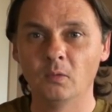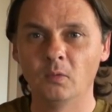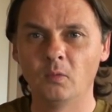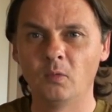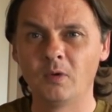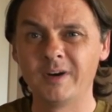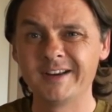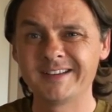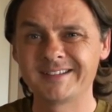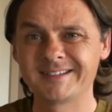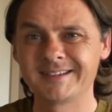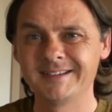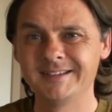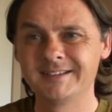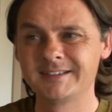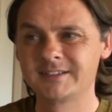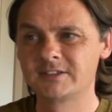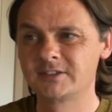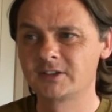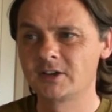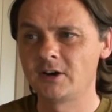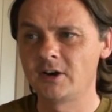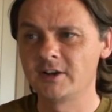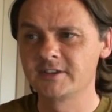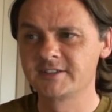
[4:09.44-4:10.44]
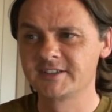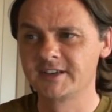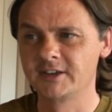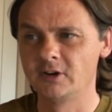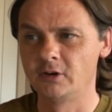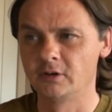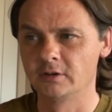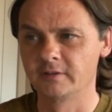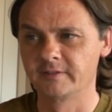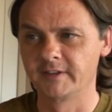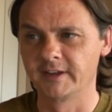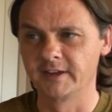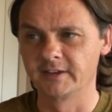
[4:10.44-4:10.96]
What is causing
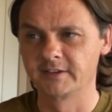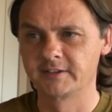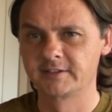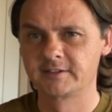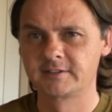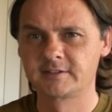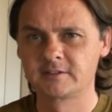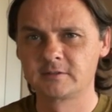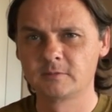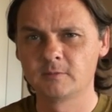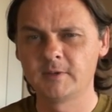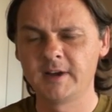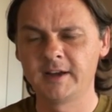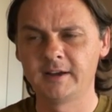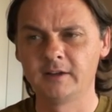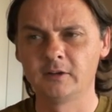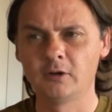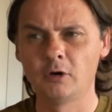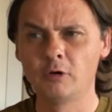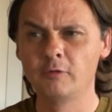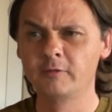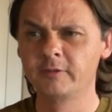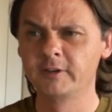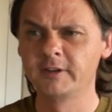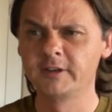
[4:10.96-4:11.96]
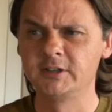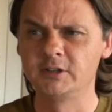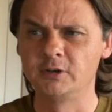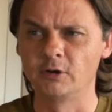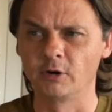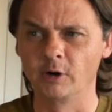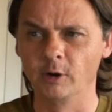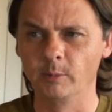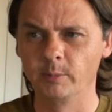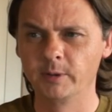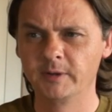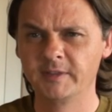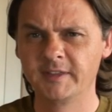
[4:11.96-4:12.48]
all of this? Well, over in
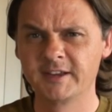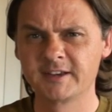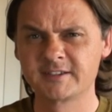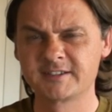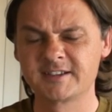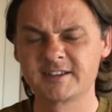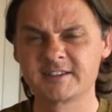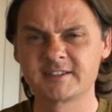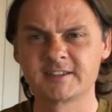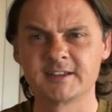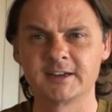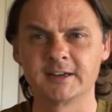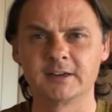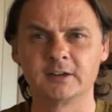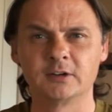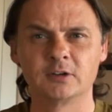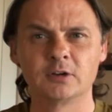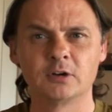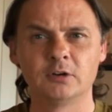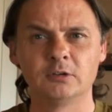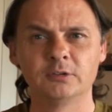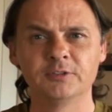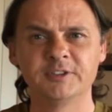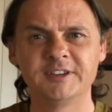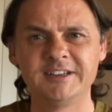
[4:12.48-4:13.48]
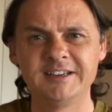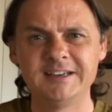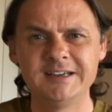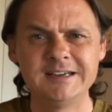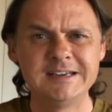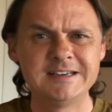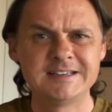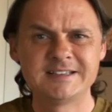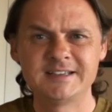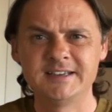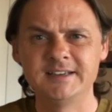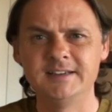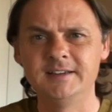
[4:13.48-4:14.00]
Europe, there's this thing called the
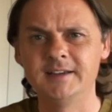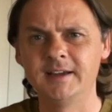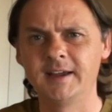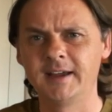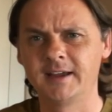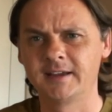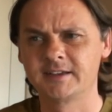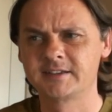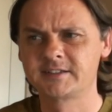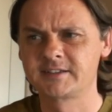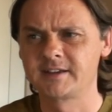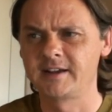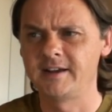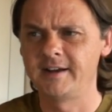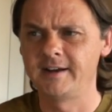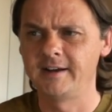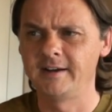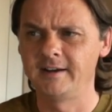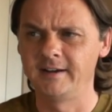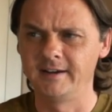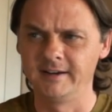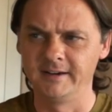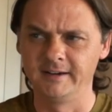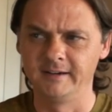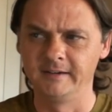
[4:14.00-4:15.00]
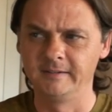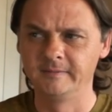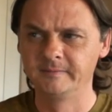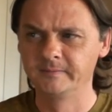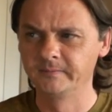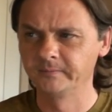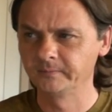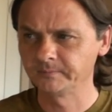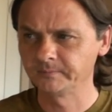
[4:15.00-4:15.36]
ETSI,